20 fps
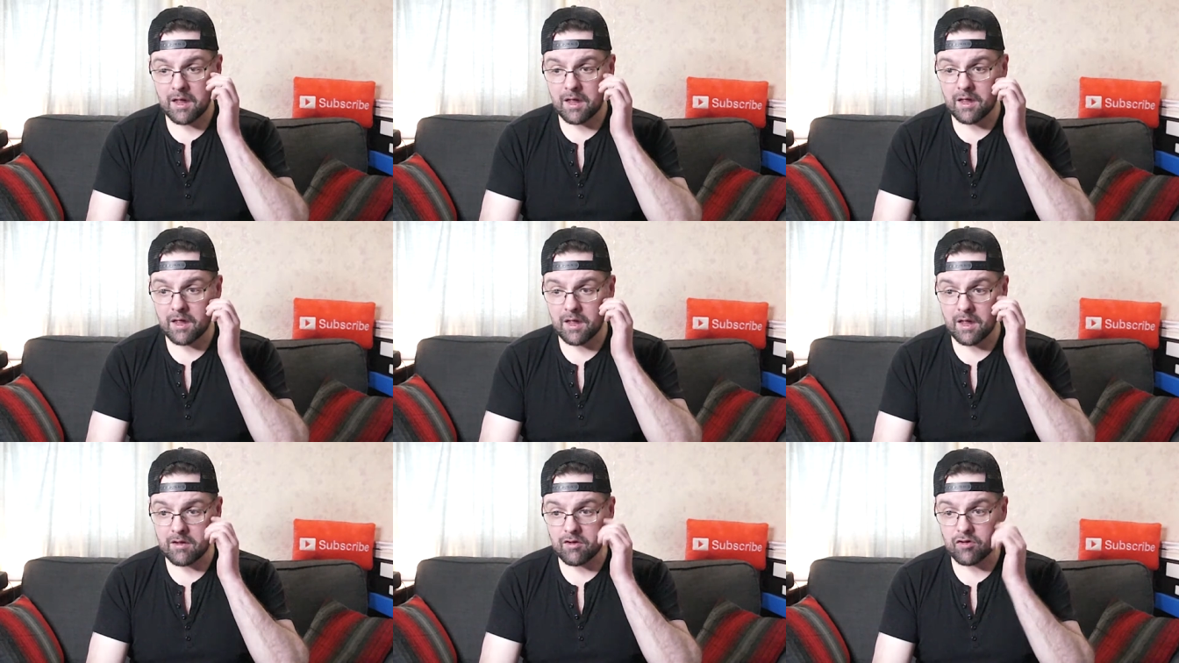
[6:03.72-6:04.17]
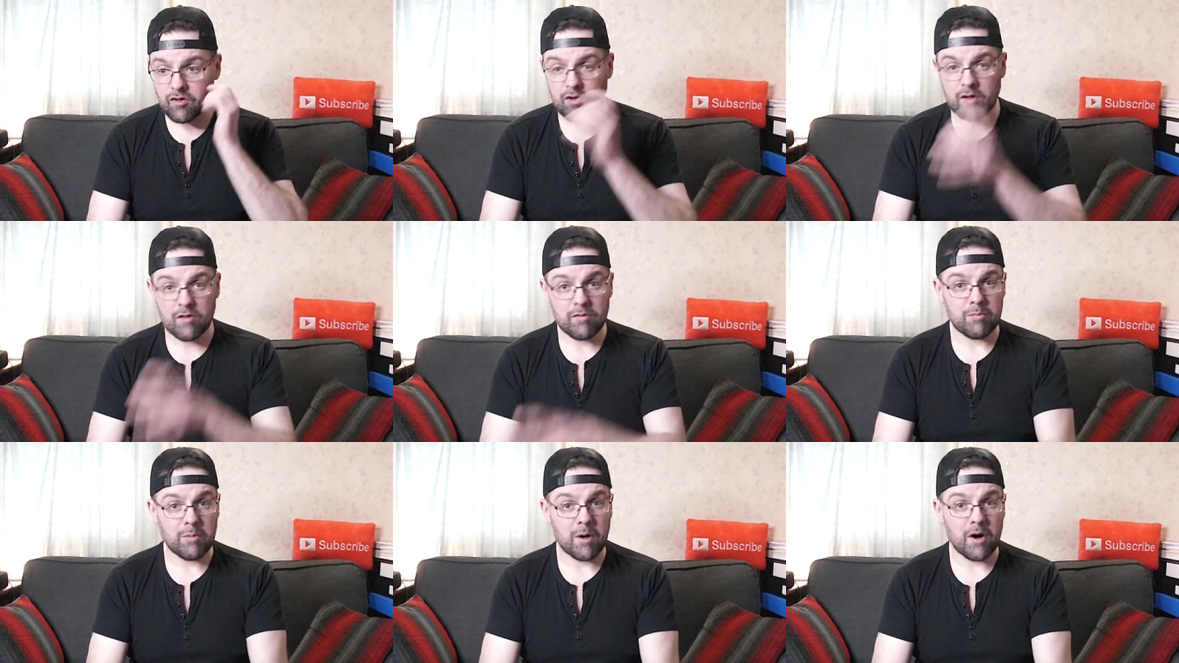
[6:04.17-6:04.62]
there's
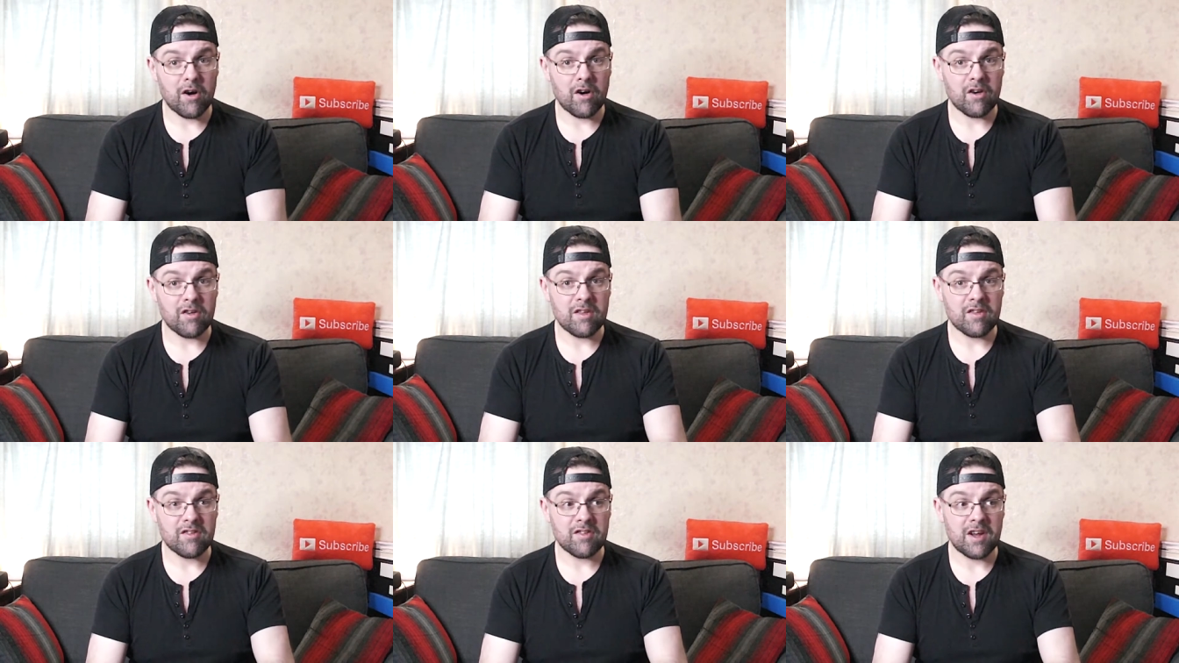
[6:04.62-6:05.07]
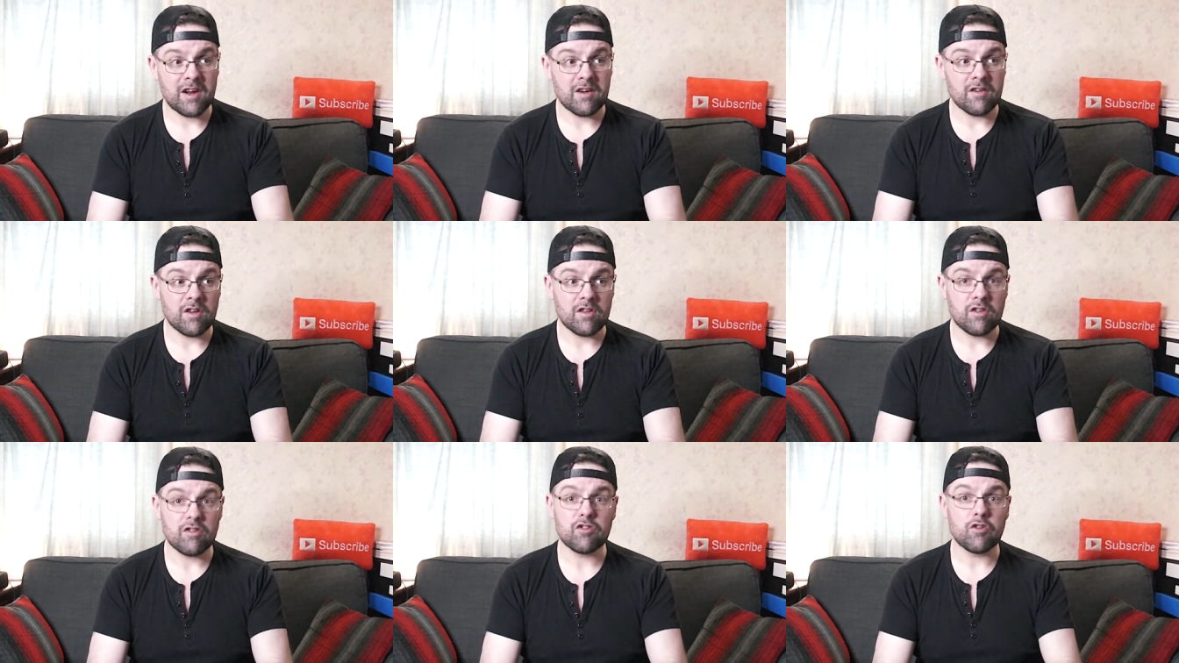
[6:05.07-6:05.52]
enough power in this here
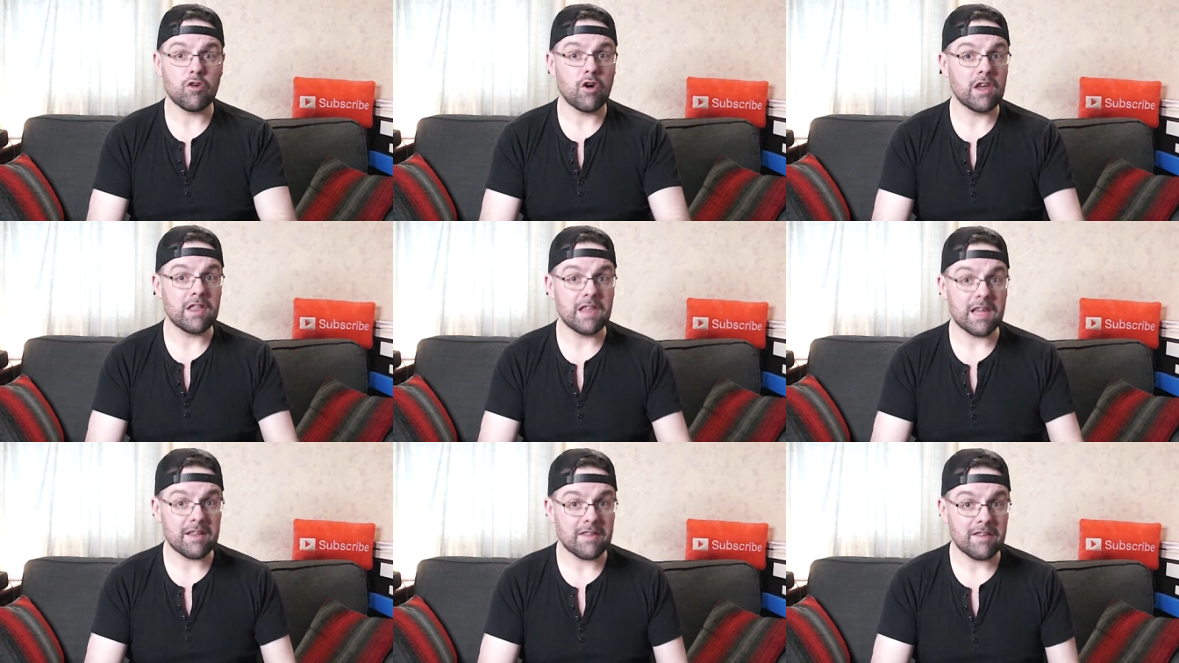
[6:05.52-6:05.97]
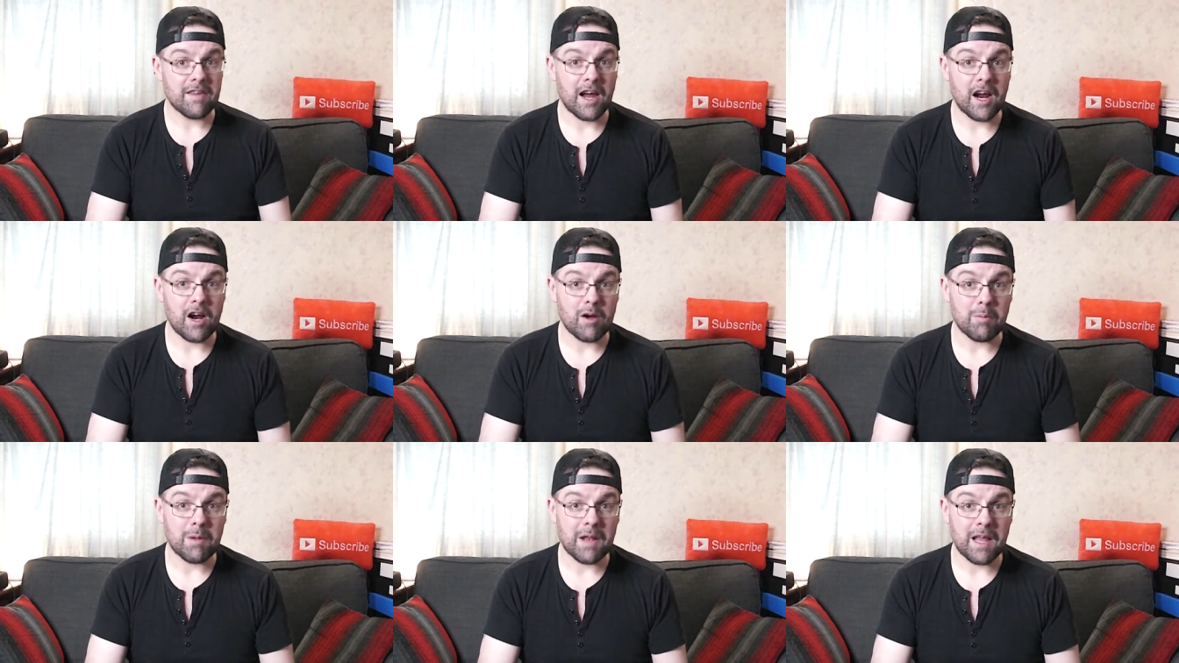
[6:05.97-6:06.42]
to destroy the
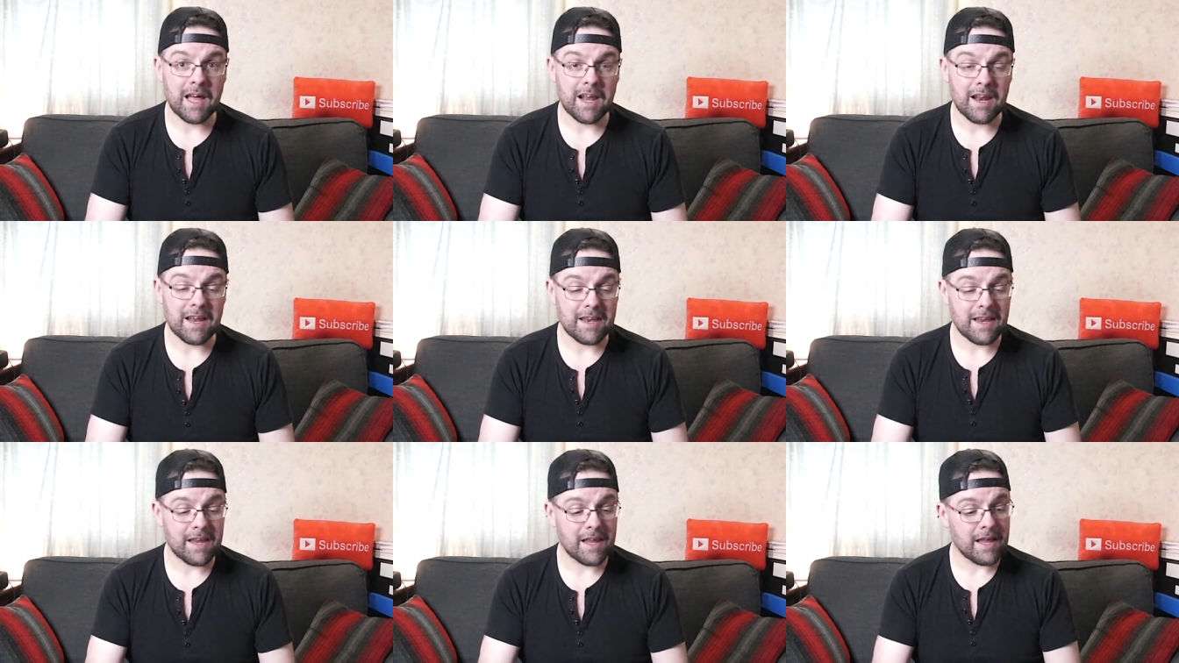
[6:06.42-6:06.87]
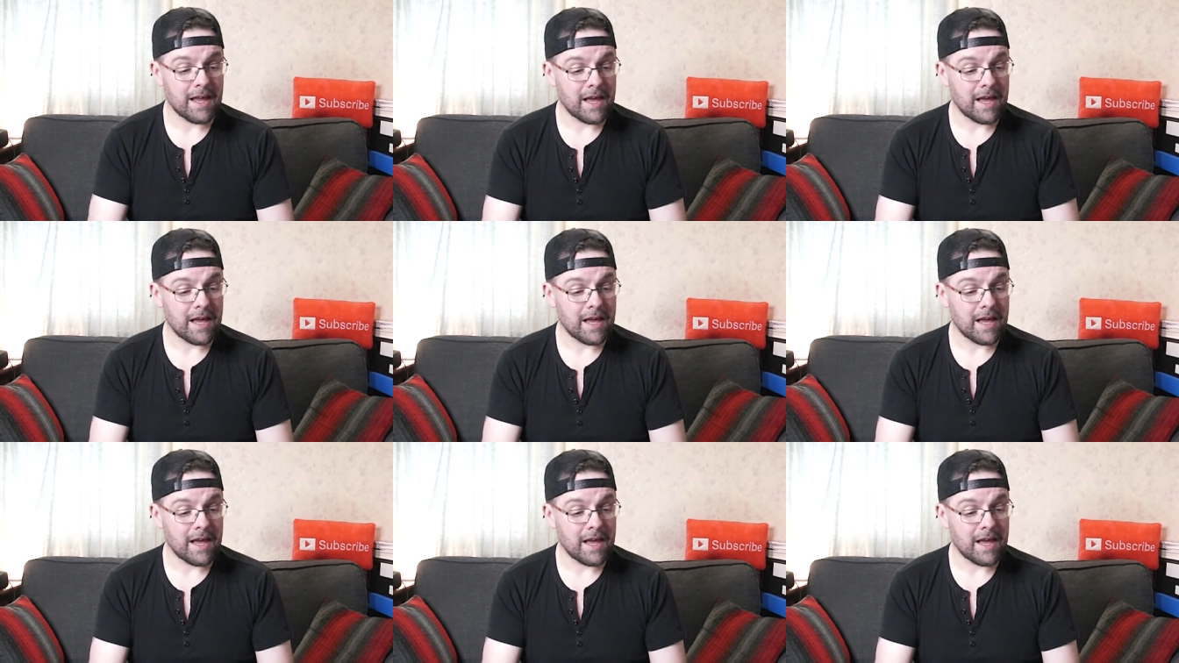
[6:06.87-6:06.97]
entire planet.